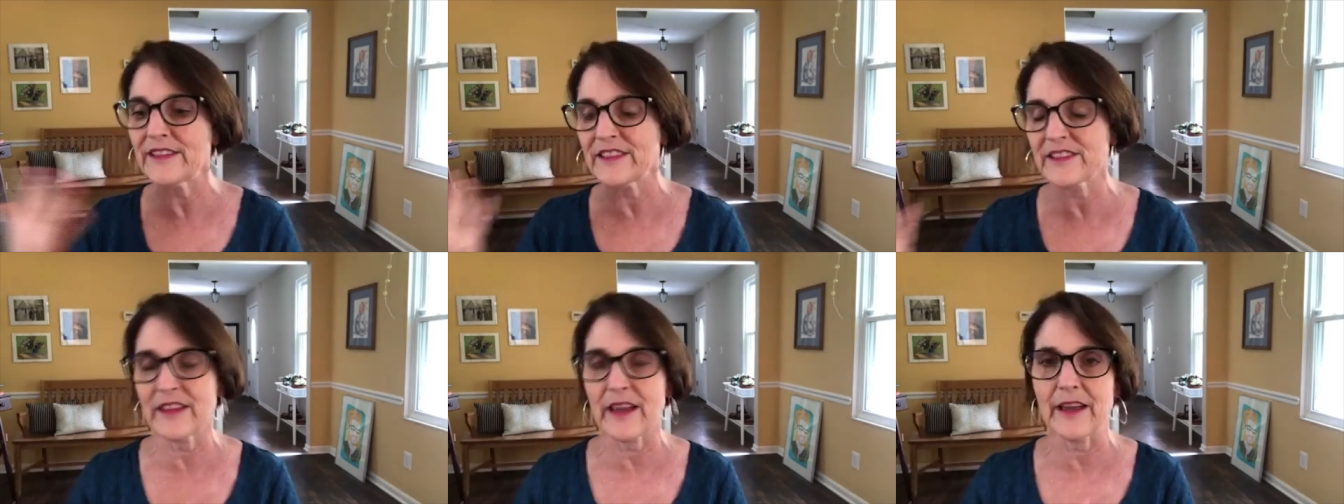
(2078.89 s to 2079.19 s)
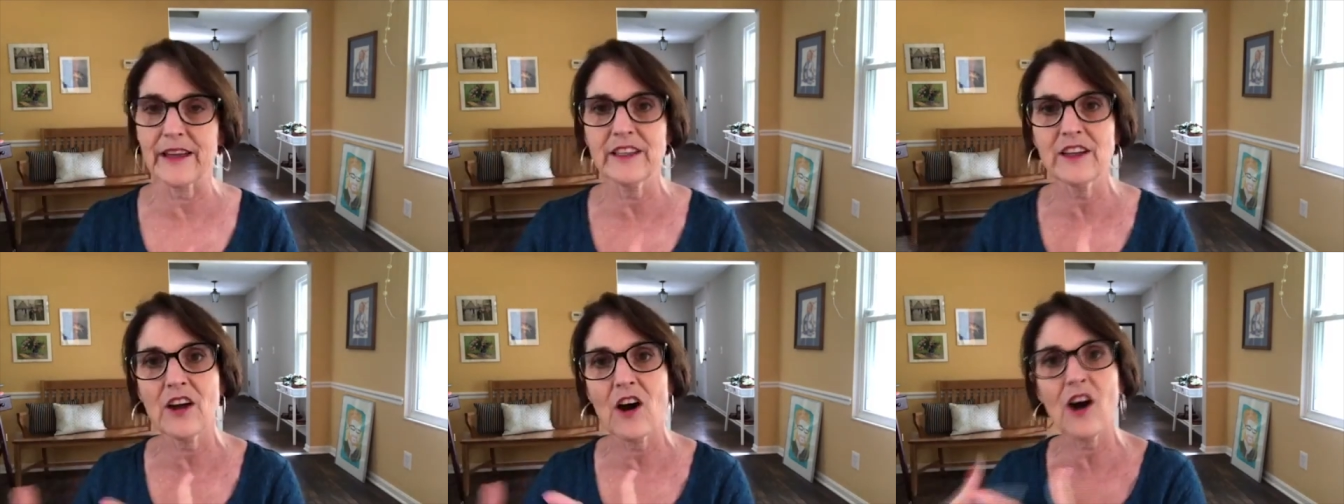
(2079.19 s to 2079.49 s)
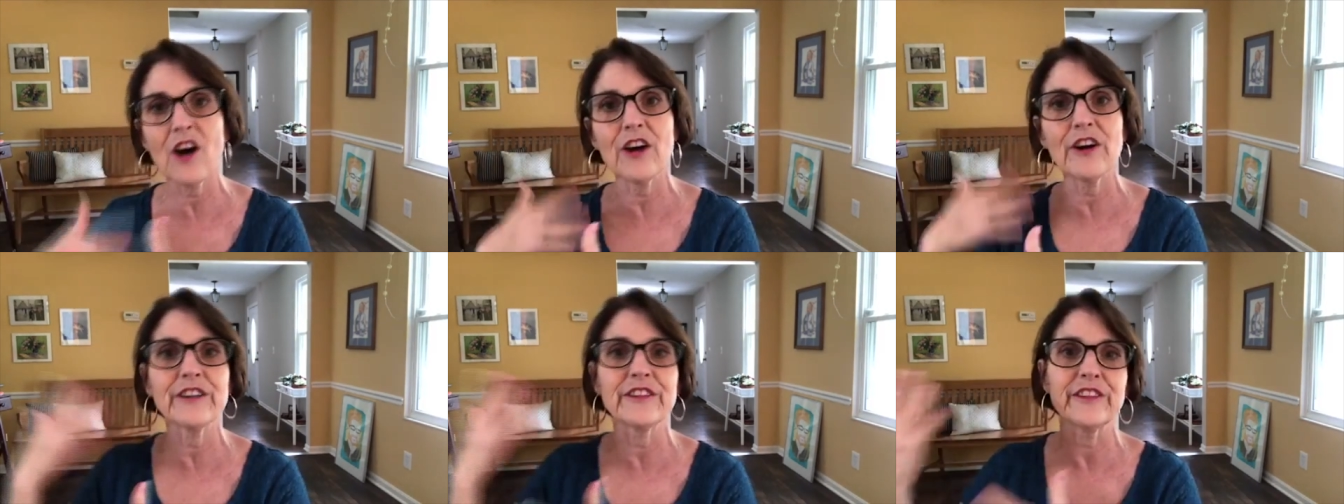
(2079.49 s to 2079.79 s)

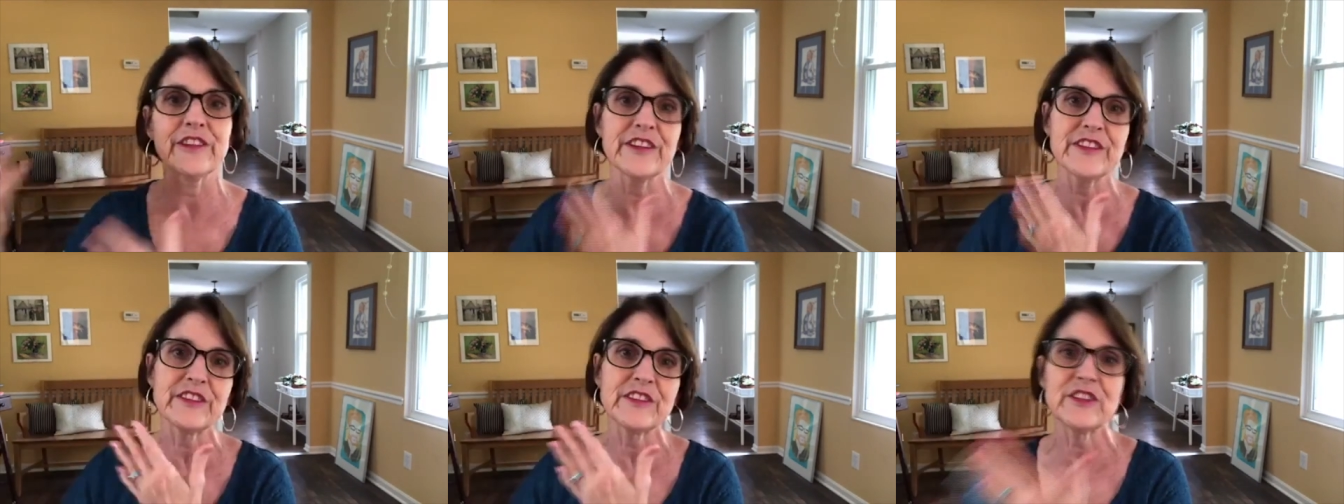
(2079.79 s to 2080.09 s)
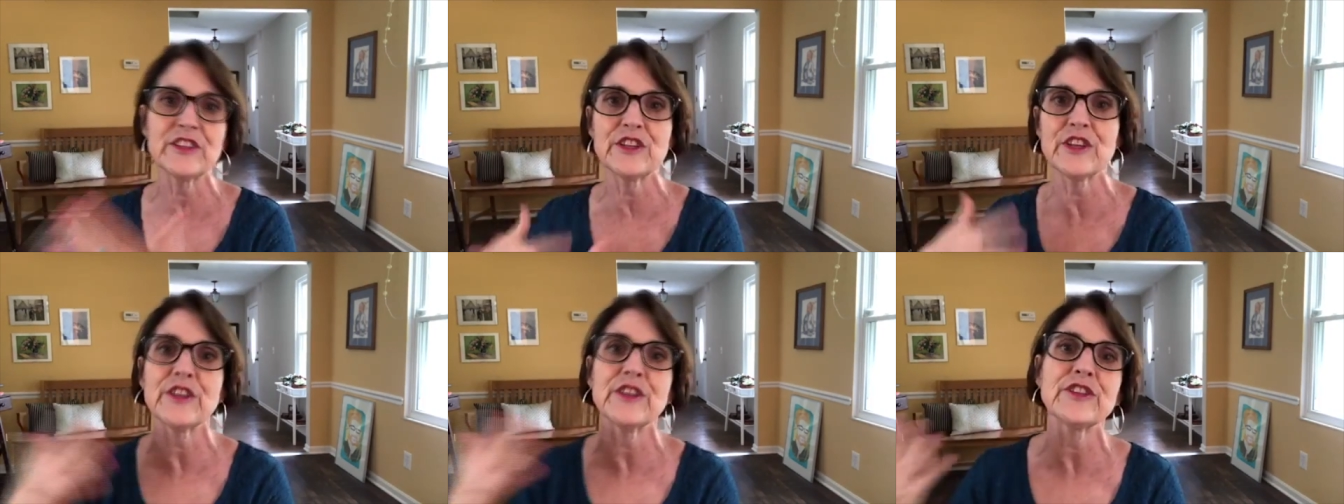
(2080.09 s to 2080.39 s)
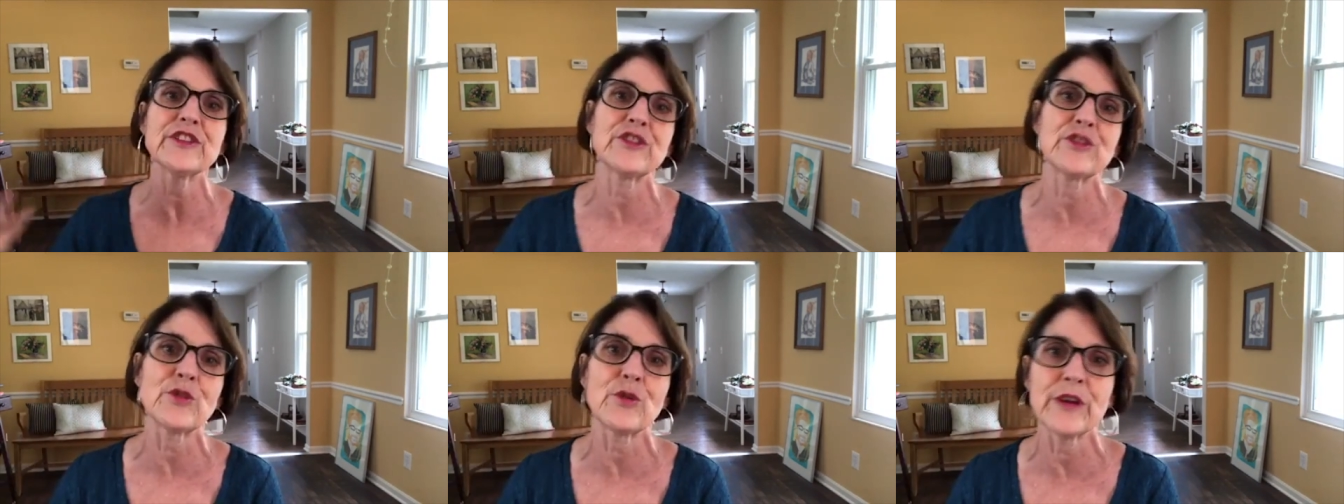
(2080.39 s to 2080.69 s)
sidecar and listen to the
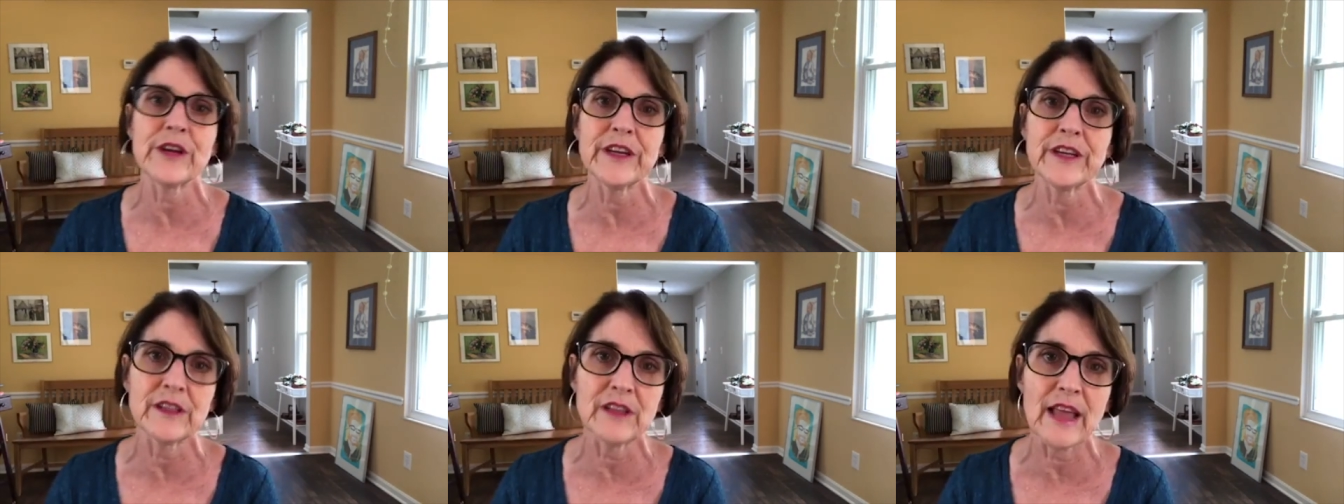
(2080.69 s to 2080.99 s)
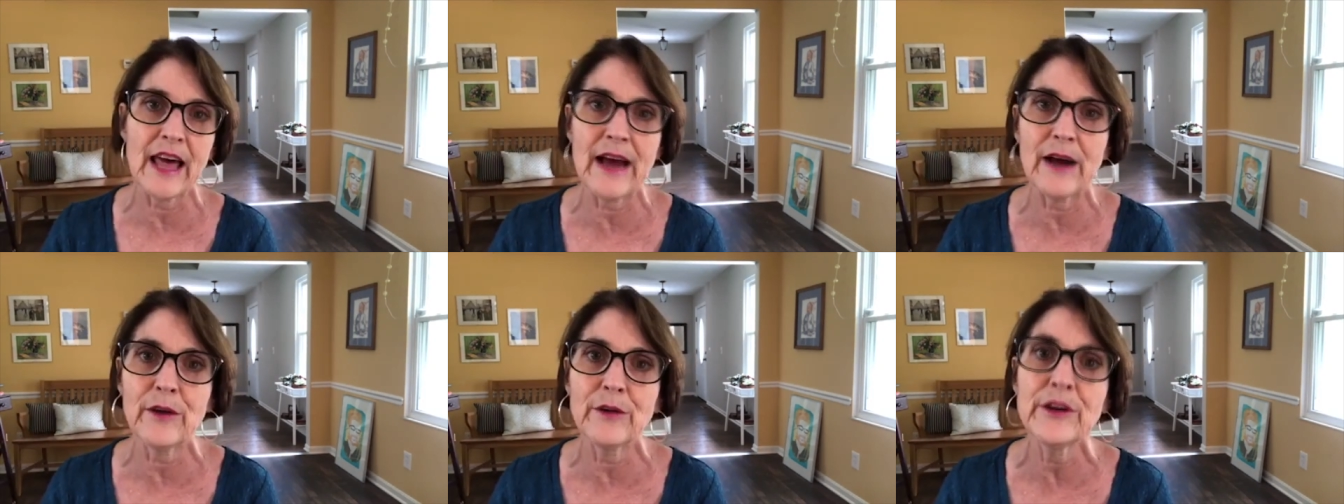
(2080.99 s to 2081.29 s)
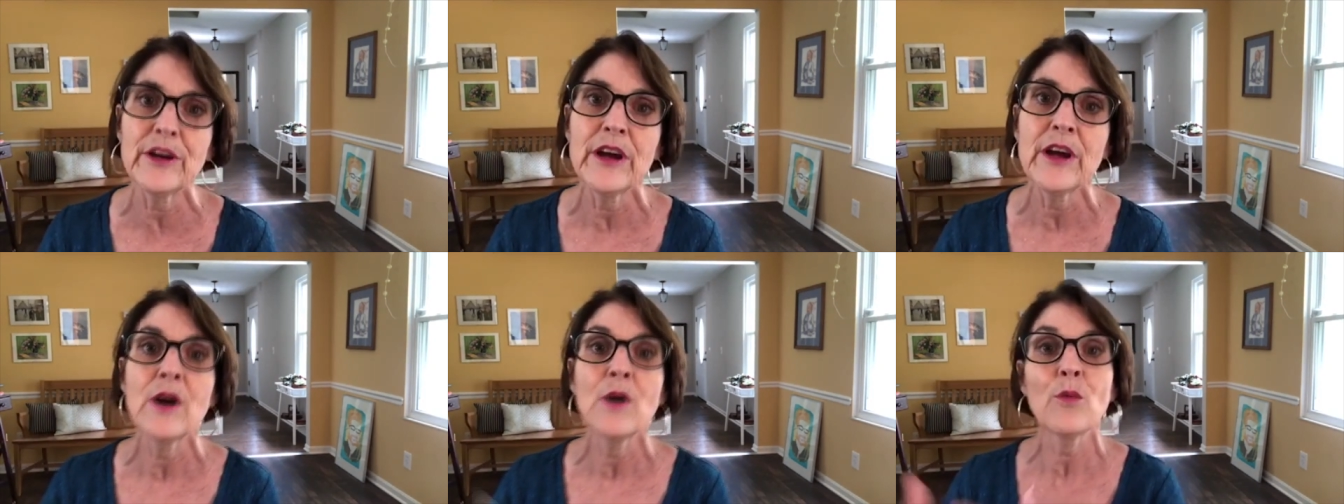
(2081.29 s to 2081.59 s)
story aloud
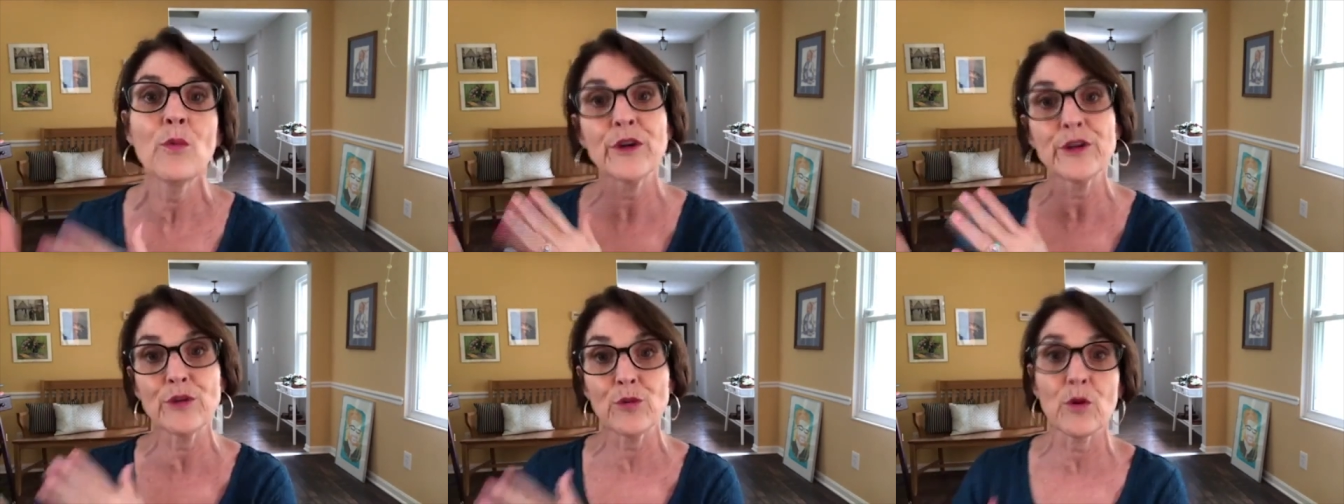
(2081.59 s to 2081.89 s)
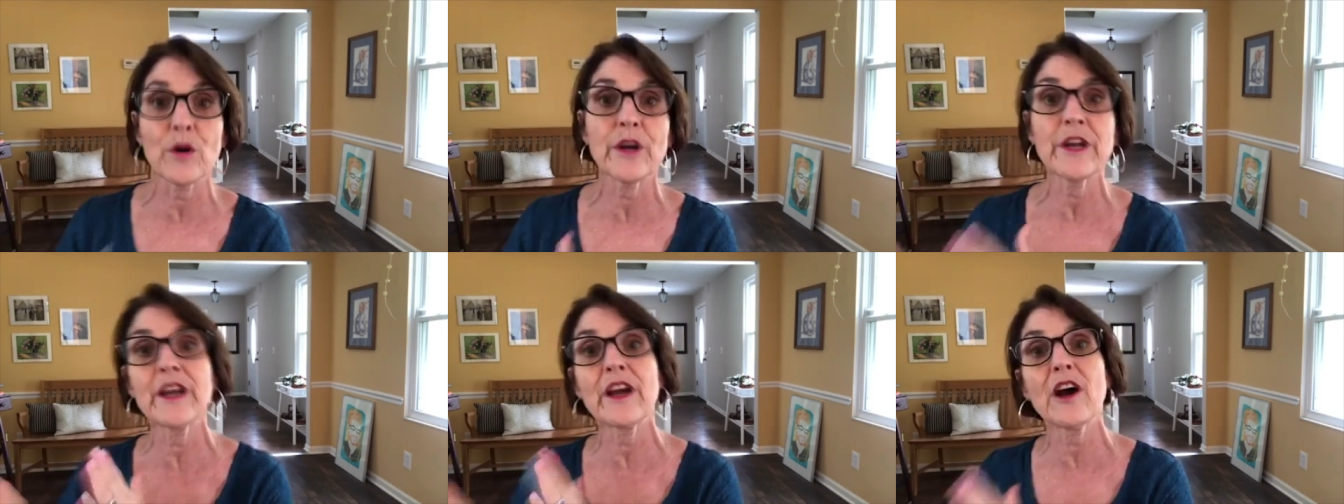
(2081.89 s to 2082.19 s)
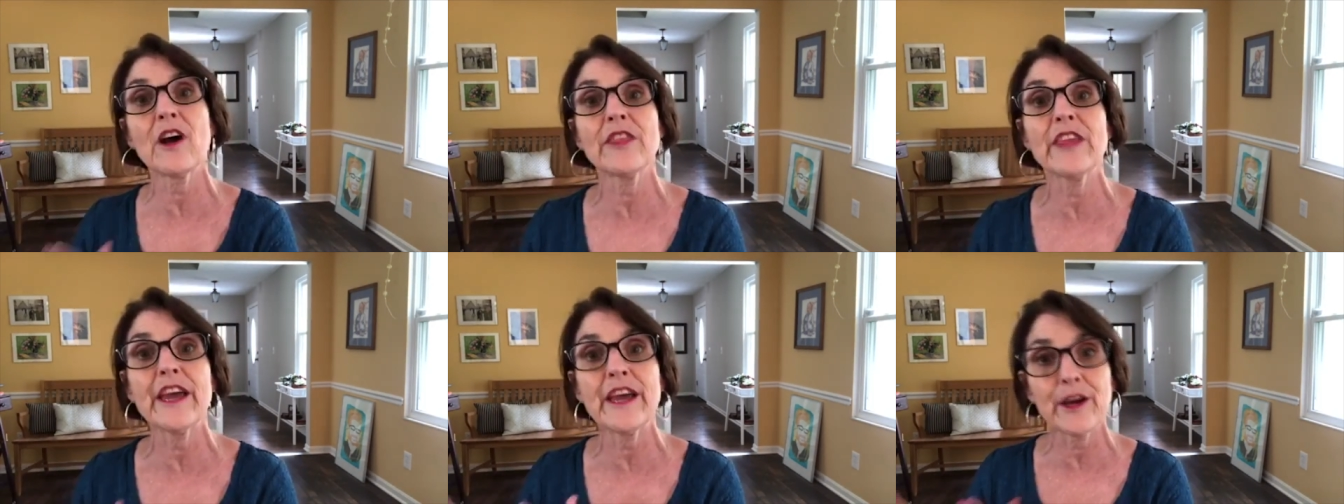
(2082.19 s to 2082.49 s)
when you're working
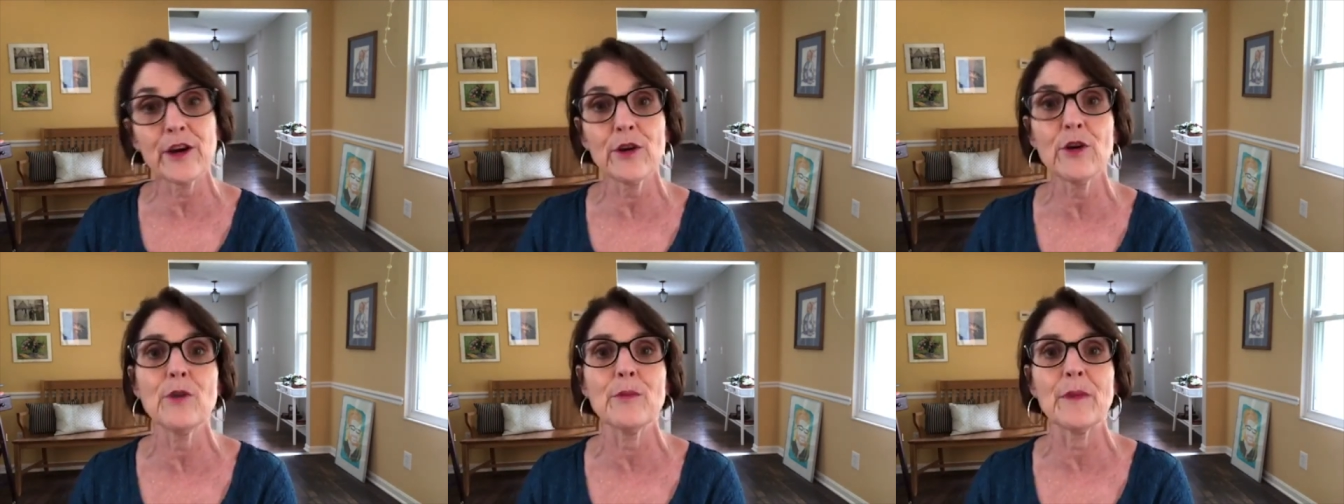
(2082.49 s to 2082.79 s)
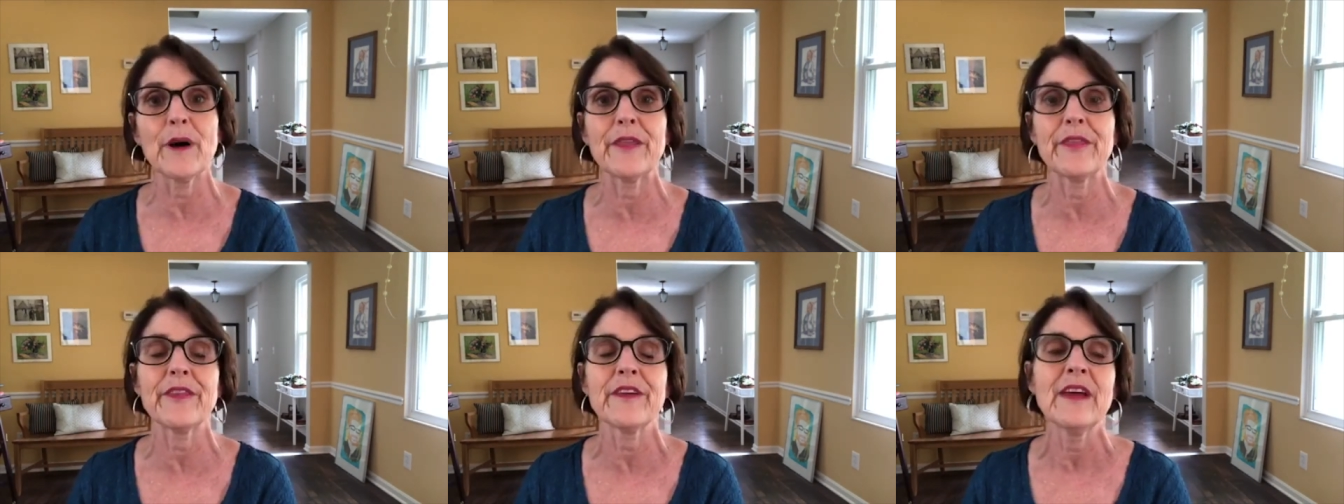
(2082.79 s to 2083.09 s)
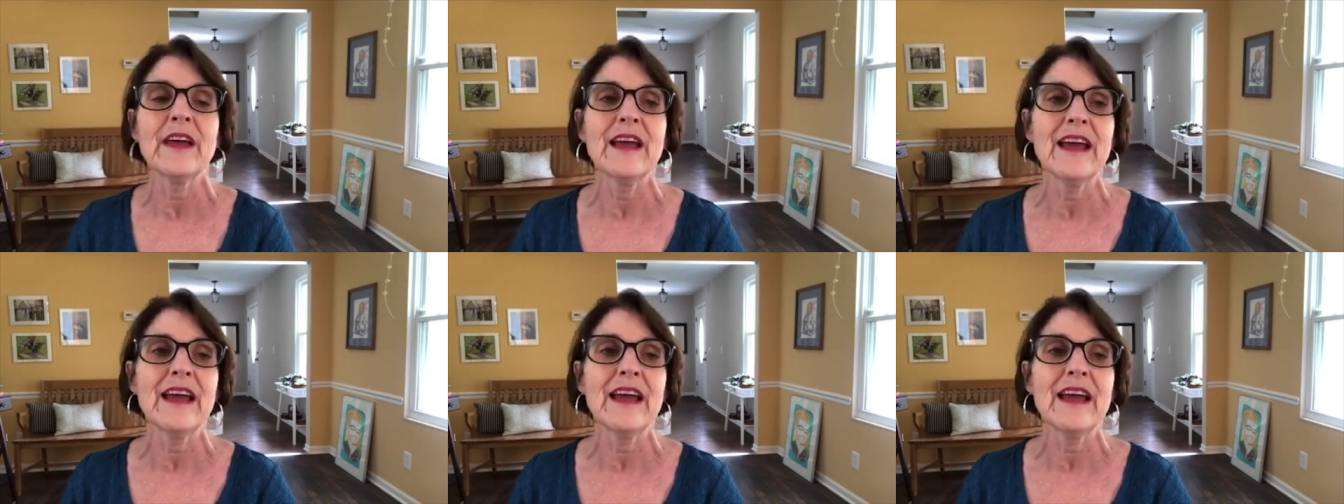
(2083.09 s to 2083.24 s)
on the arrow month.